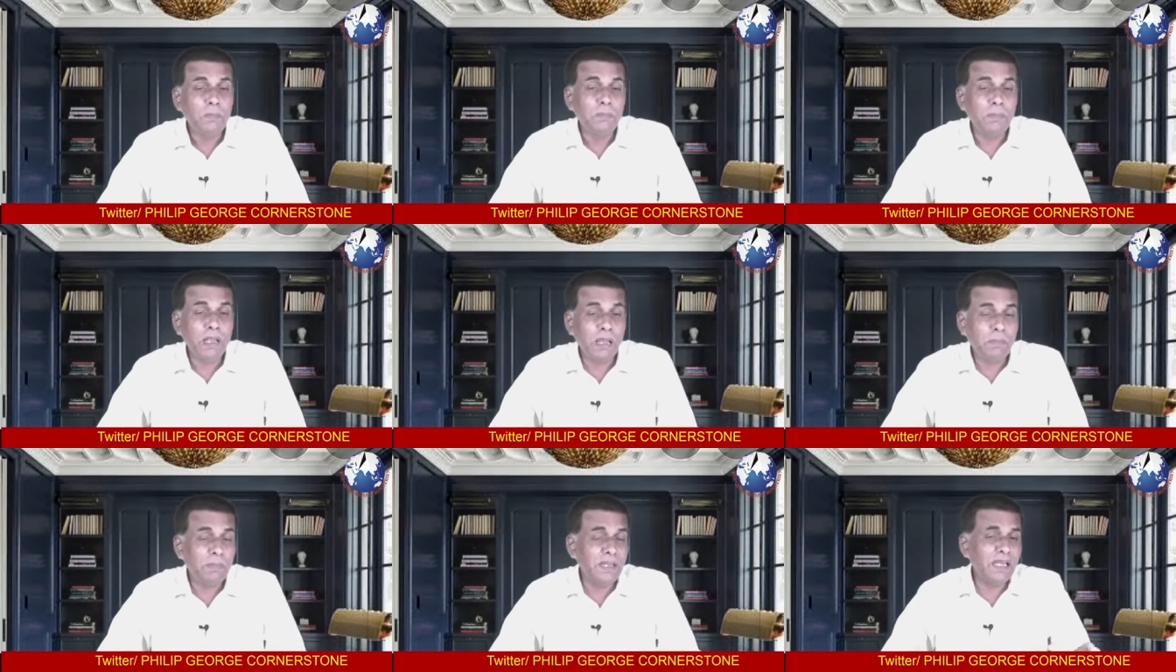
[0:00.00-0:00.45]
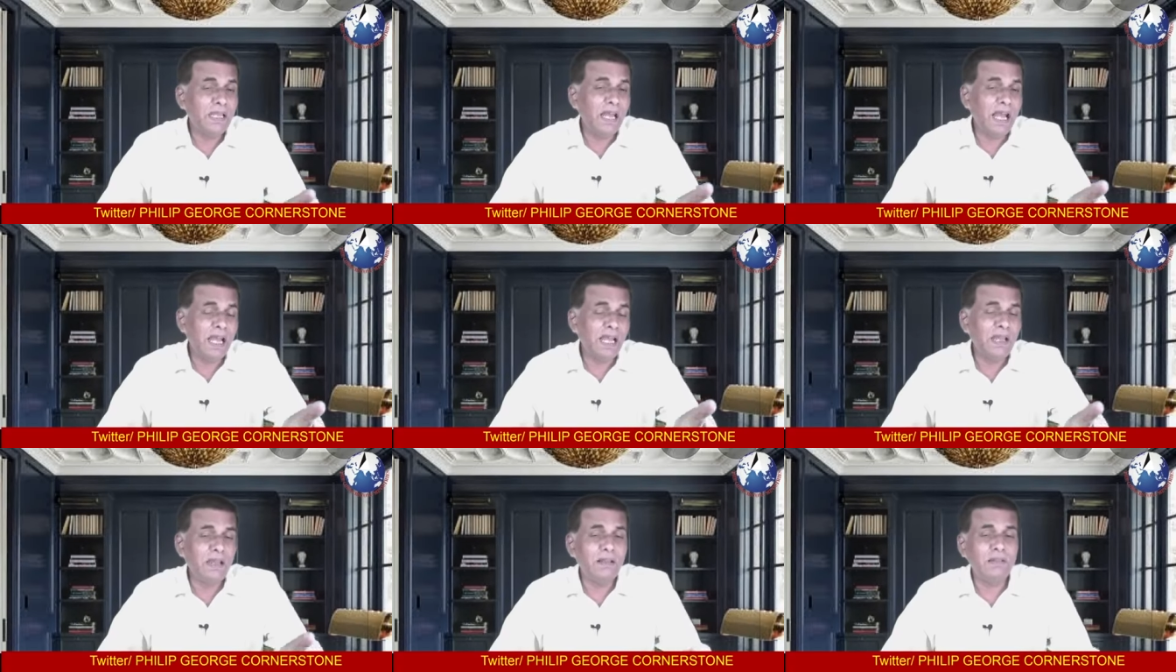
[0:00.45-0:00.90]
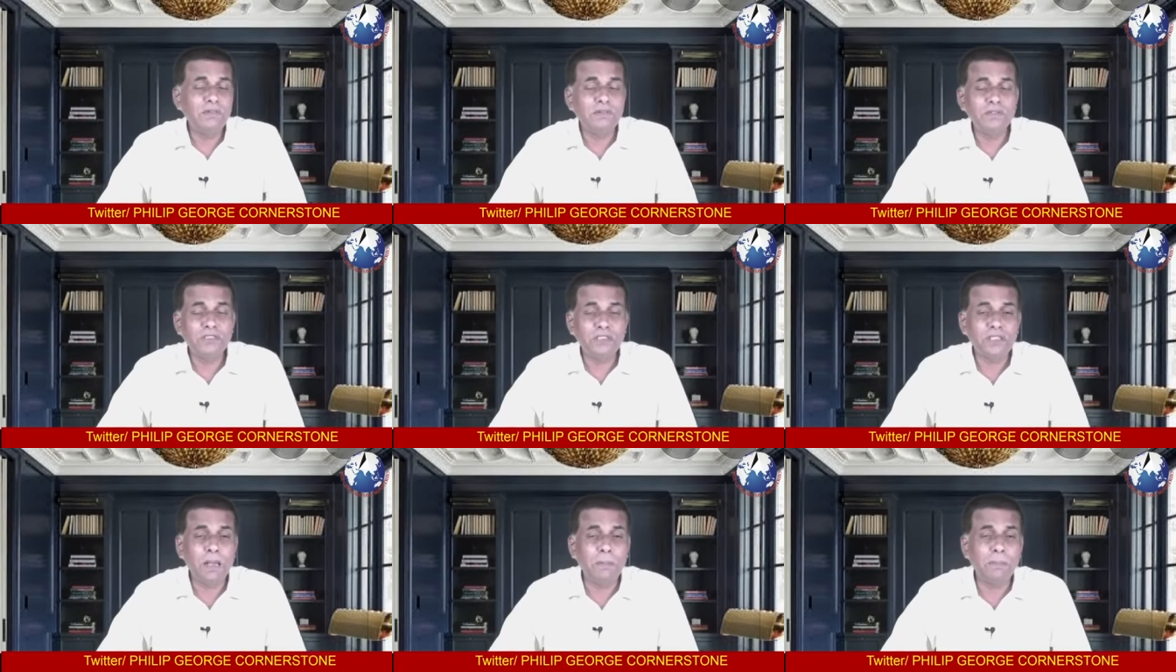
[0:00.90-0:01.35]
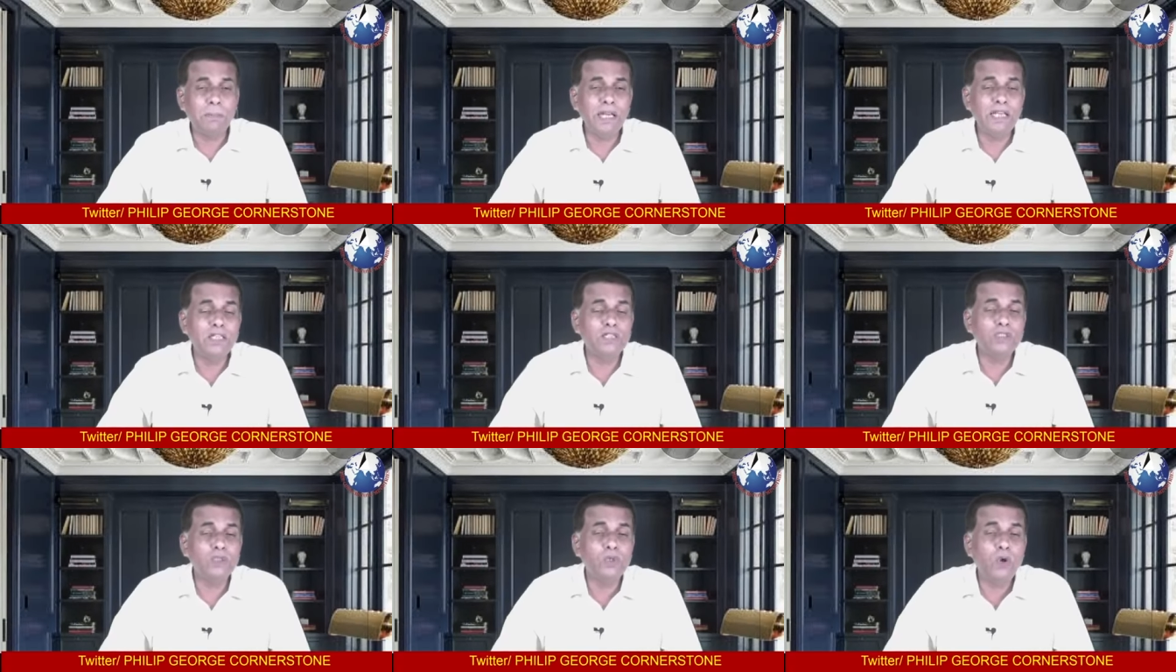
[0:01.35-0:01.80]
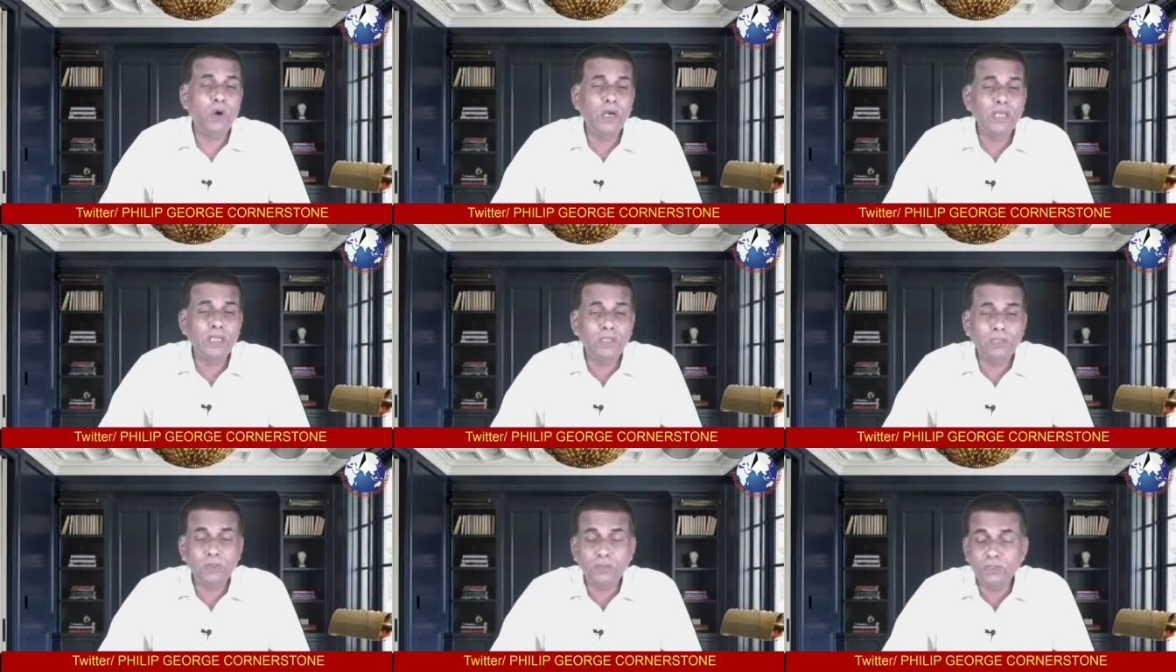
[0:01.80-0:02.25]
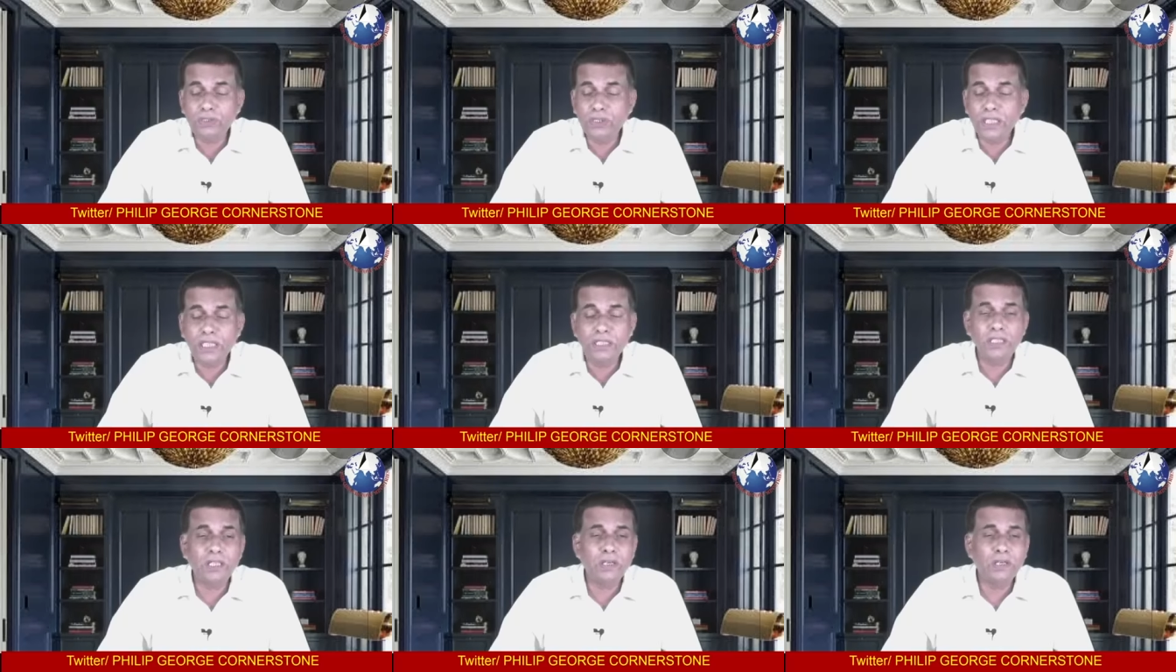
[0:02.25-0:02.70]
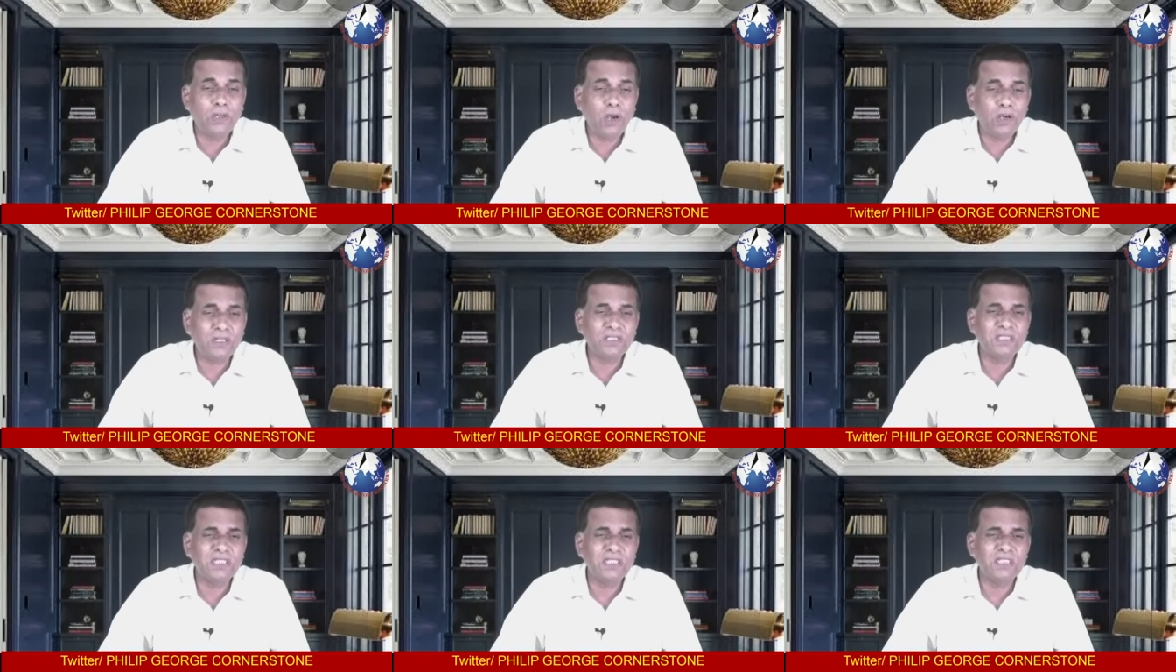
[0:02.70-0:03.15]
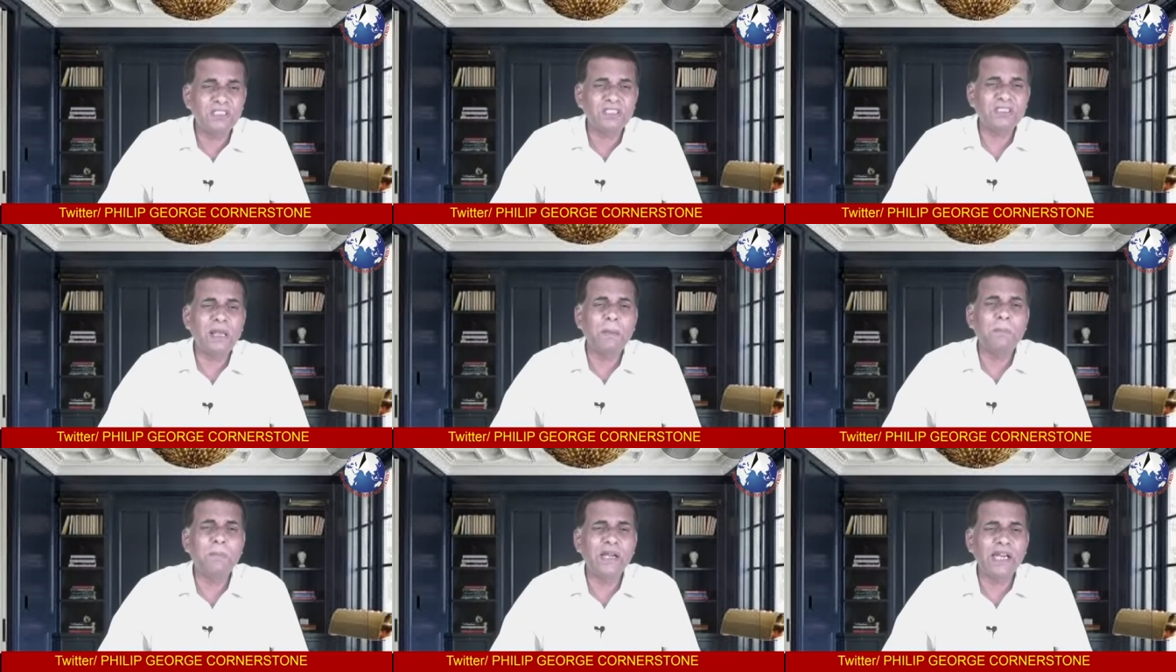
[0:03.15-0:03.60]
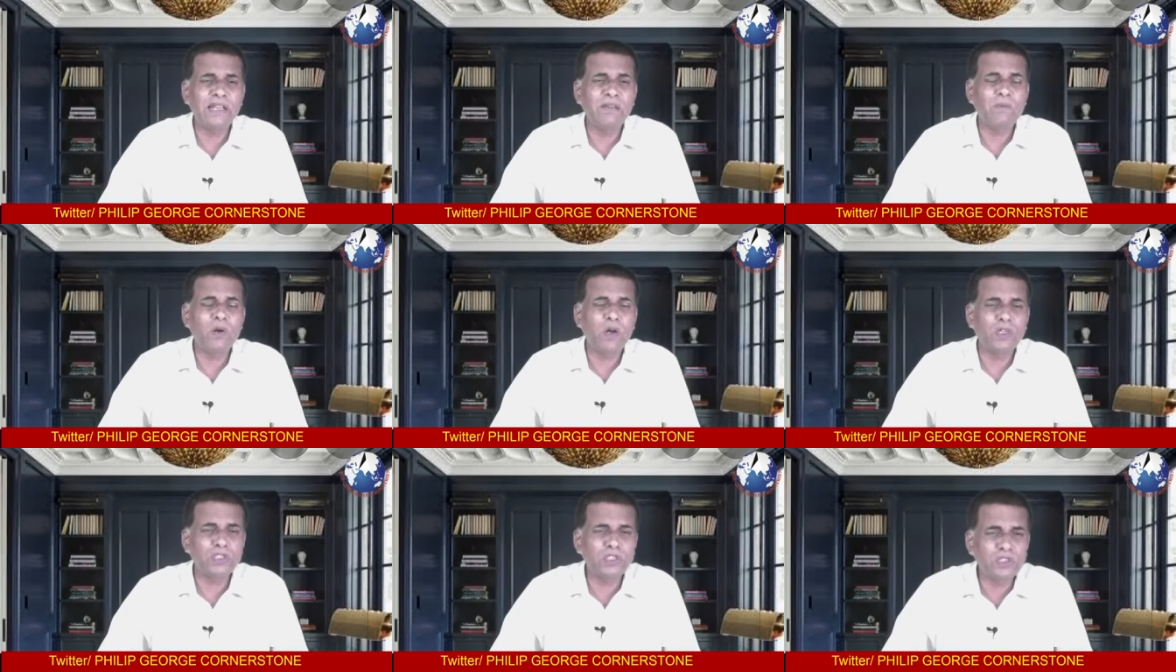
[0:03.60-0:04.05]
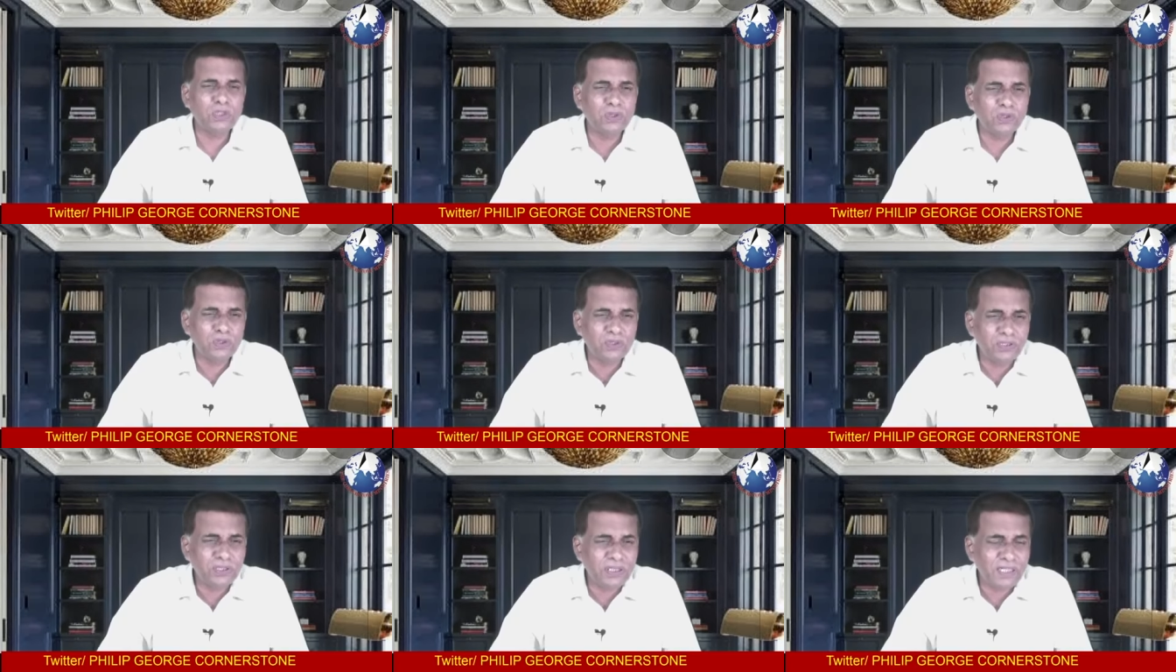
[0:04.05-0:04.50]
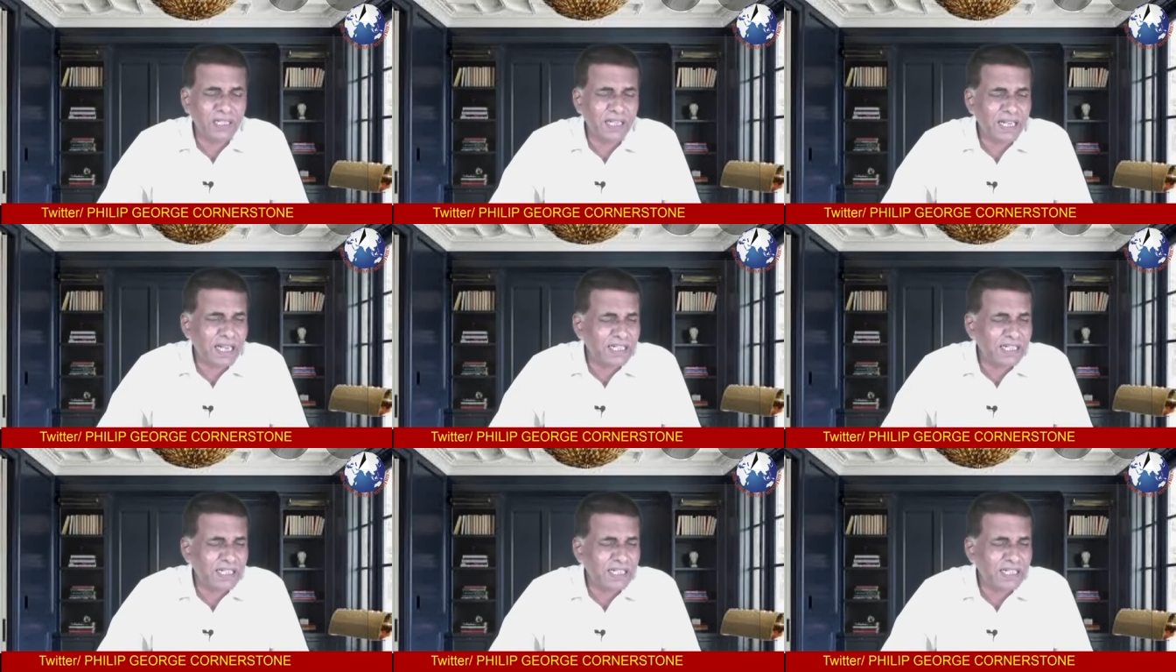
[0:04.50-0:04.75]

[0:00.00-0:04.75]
maybe uh, somebody is going to see the doctor, somebody wants to uh,